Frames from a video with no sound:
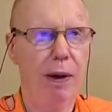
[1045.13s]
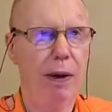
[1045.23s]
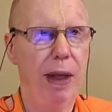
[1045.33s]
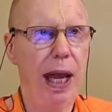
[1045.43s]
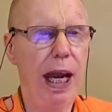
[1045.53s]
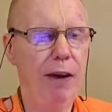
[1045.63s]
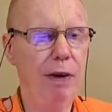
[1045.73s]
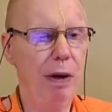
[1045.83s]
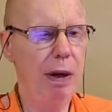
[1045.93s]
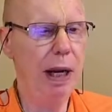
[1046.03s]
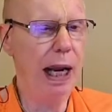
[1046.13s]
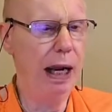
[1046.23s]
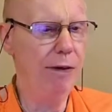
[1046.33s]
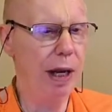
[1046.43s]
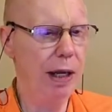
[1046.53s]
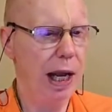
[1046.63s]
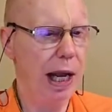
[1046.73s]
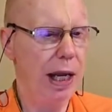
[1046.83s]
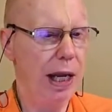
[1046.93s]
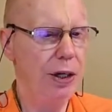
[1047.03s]
even
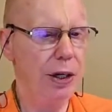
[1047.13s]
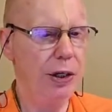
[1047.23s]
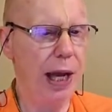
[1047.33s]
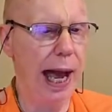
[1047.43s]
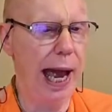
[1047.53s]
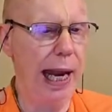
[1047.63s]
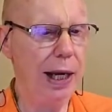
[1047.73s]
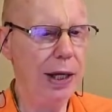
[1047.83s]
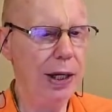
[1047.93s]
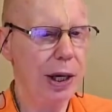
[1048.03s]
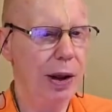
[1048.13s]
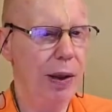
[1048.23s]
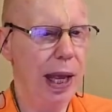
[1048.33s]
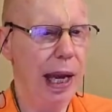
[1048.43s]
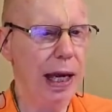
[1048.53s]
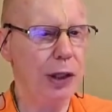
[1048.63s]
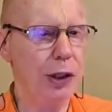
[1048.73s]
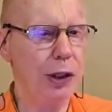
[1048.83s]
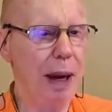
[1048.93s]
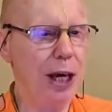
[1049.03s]
designed
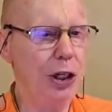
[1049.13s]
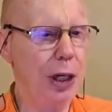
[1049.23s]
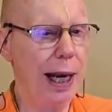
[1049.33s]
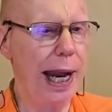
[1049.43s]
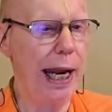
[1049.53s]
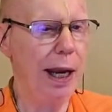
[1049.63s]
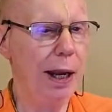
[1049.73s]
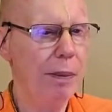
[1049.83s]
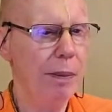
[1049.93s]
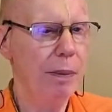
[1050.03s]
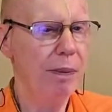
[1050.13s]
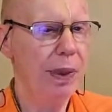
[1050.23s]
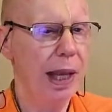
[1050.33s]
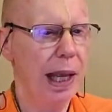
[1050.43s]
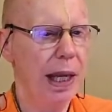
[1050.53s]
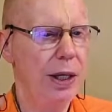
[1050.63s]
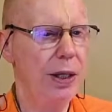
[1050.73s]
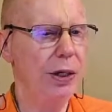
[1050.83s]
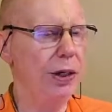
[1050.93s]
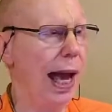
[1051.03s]
especially
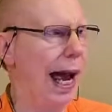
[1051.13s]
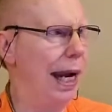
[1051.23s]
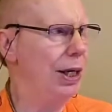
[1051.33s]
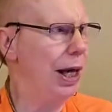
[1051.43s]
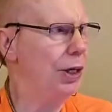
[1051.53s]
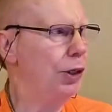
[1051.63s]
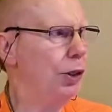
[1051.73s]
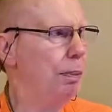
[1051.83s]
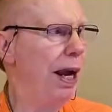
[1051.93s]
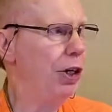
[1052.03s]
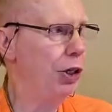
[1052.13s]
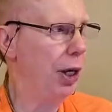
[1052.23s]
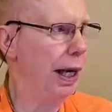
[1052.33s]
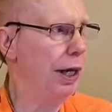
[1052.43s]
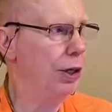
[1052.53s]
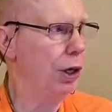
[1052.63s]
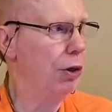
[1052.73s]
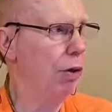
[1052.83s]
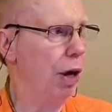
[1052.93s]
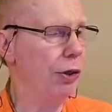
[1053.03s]
to
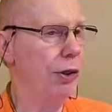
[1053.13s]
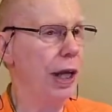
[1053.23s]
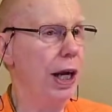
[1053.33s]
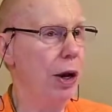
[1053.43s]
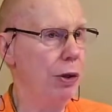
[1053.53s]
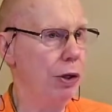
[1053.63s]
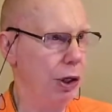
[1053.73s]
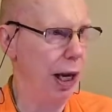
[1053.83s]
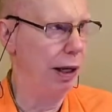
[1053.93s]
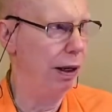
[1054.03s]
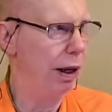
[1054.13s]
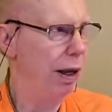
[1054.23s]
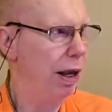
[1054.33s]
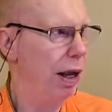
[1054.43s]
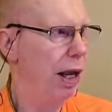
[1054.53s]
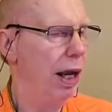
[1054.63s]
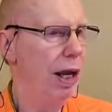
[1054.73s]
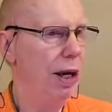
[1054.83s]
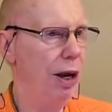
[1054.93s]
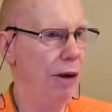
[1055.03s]
cross the ocean.
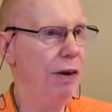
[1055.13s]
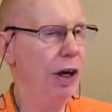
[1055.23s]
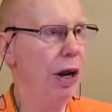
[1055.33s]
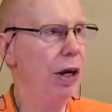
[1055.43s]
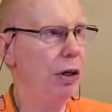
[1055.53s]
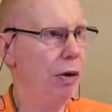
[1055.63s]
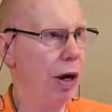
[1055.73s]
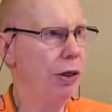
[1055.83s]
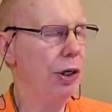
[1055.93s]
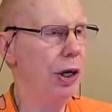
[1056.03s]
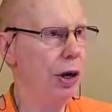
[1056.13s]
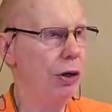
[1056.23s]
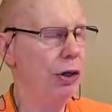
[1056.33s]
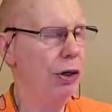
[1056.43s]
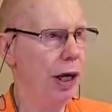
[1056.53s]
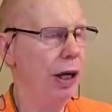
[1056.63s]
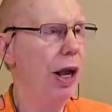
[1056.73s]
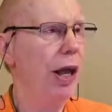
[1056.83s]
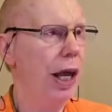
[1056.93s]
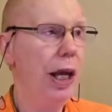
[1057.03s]
If you're going to cross an ocean,
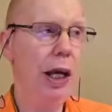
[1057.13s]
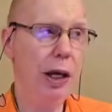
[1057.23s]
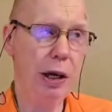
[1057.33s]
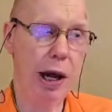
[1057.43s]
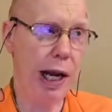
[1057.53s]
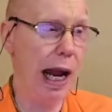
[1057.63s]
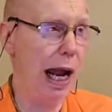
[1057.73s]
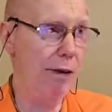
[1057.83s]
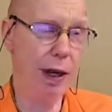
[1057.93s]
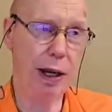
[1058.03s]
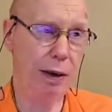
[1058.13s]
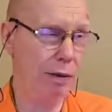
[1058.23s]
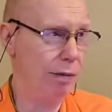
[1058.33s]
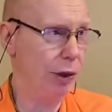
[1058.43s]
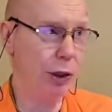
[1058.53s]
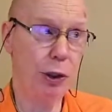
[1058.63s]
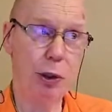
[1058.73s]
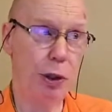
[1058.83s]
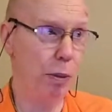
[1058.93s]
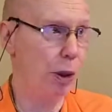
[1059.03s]
you got to have a
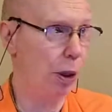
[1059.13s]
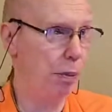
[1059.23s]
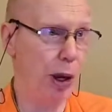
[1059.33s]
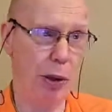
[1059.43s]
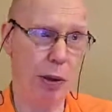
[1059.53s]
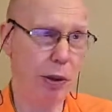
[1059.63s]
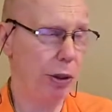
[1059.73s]
suitable boat,